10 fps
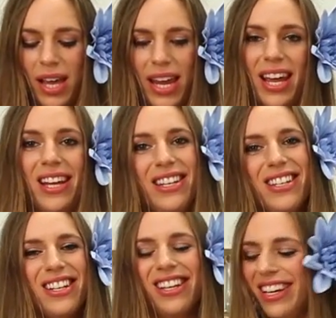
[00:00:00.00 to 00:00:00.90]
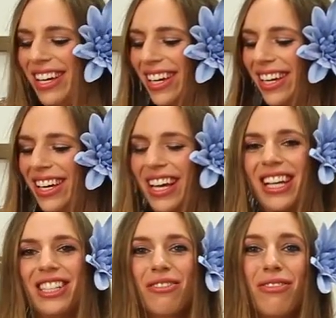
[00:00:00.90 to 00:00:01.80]
And
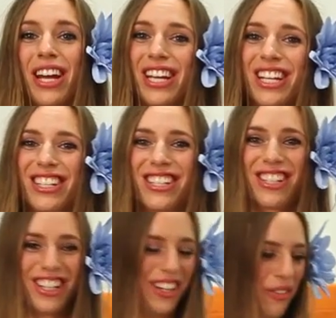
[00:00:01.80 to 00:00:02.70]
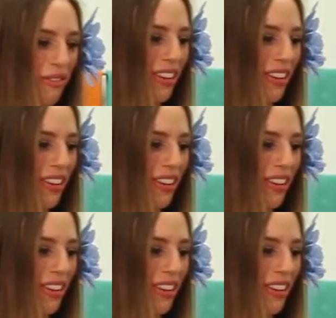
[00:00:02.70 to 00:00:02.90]
it's ready to serve.